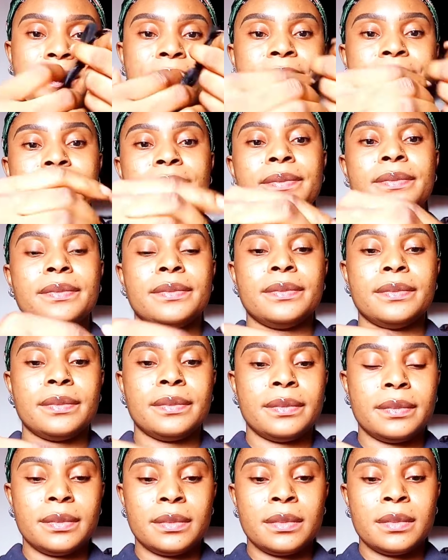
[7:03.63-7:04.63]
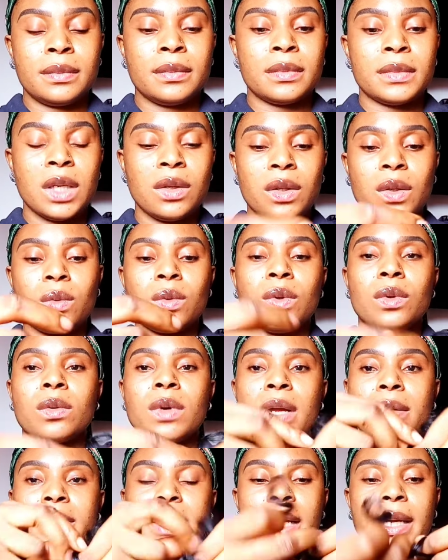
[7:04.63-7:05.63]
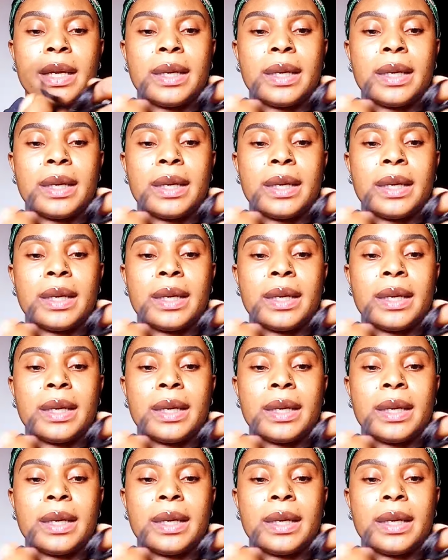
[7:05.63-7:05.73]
done with the whole hair.